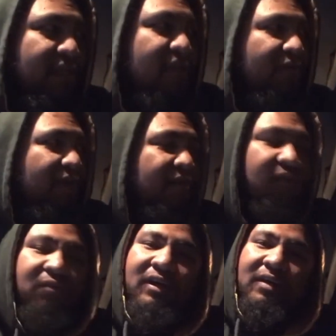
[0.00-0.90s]
You
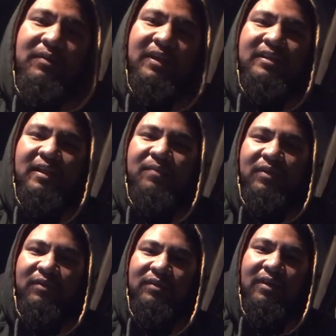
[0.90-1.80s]
never want to accept
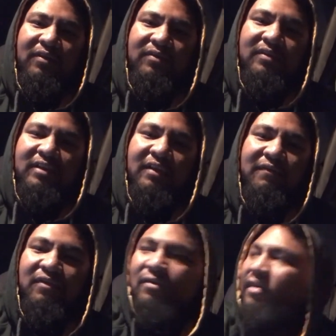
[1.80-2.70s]
those loads
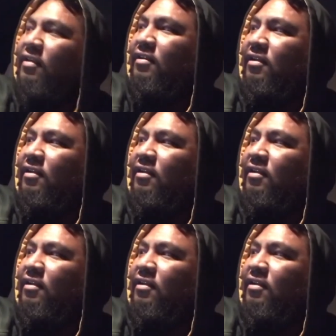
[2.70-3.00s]
if you